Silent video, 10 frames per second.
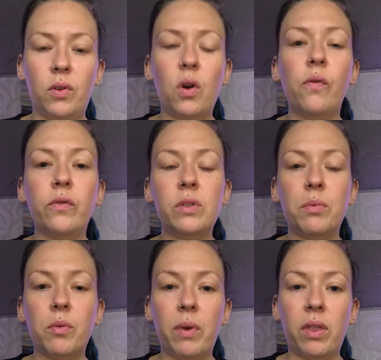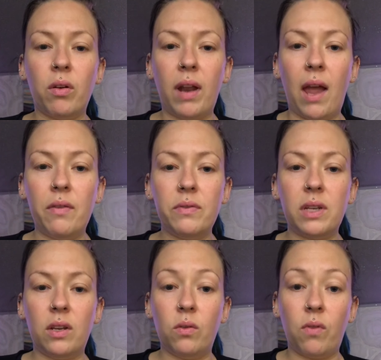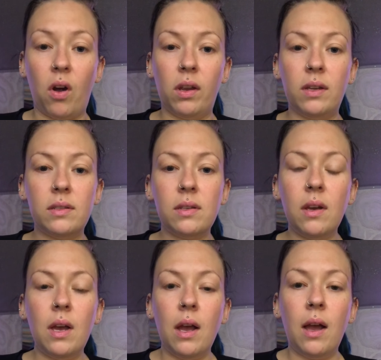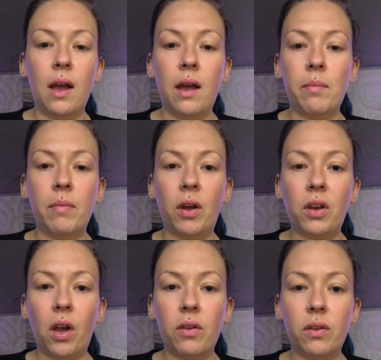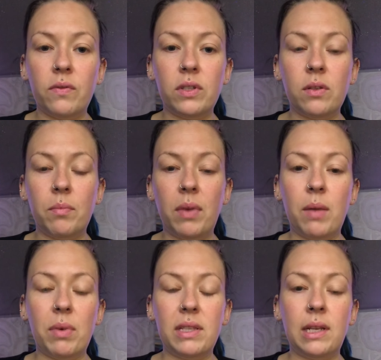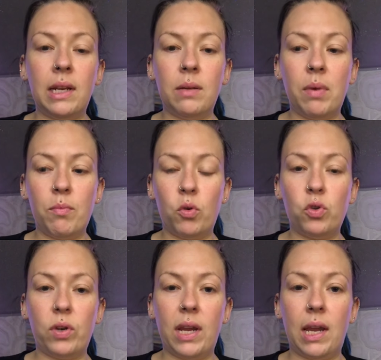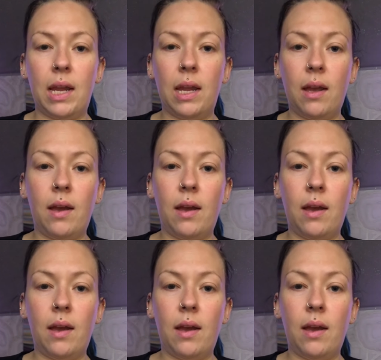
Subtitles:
comfortable with your left and your right. I know that for some people it's a little bit more tricky.